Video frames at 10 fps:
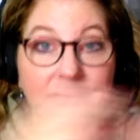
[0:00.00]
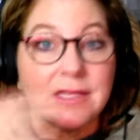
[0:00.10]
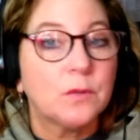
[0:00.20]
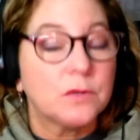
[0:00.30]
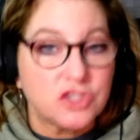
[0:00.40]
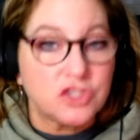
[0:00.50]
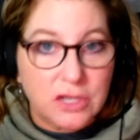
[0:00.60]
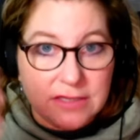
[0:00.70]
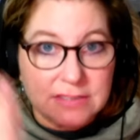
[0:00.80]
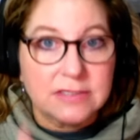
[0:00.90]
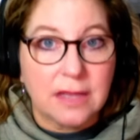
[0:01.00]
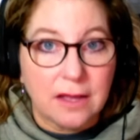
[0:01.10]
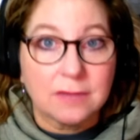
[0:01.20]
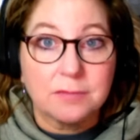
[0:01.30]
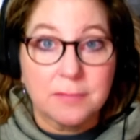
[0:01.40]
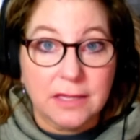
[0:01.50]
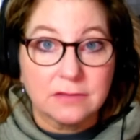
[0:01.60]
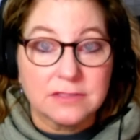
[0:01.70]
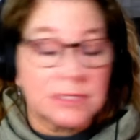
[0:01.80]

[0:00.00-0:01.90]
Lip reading: It was just on McKelty,